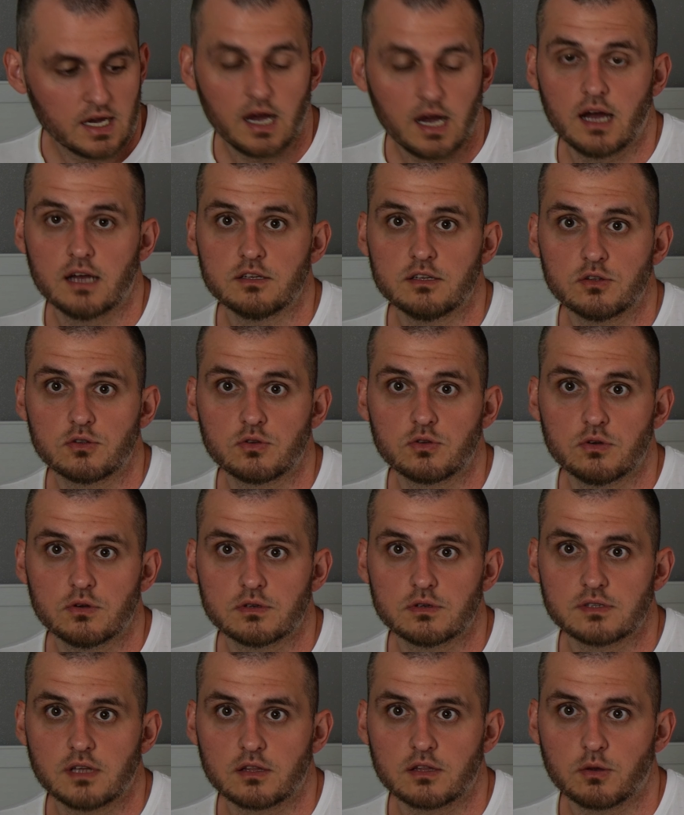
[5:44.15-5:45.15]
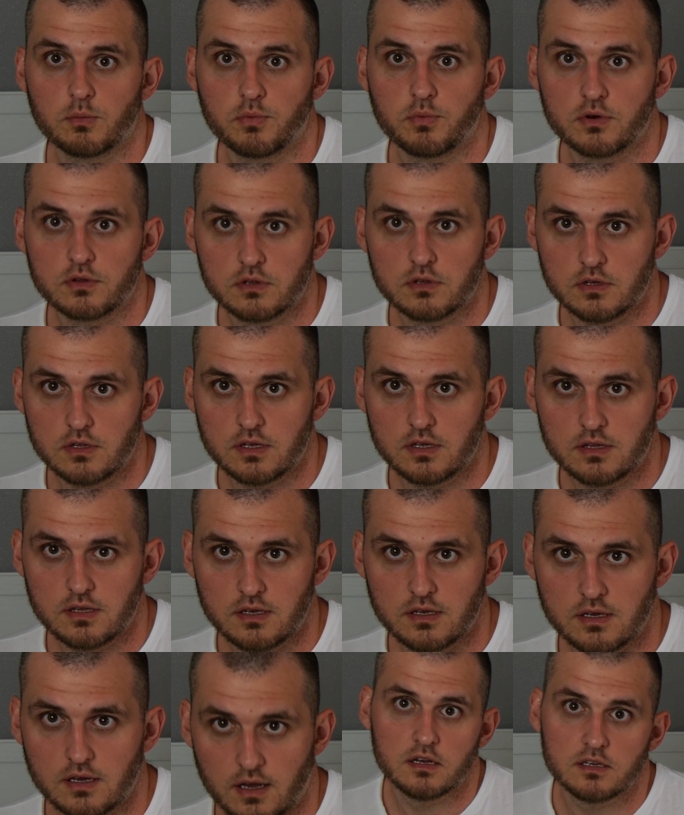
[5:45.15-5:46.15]
I need to use that
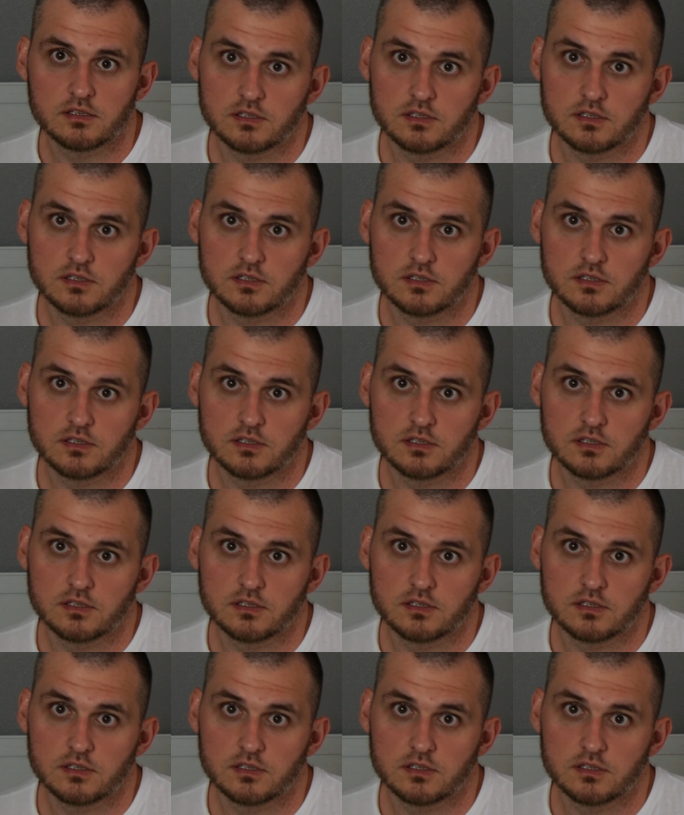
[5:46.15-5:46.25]
opportunity.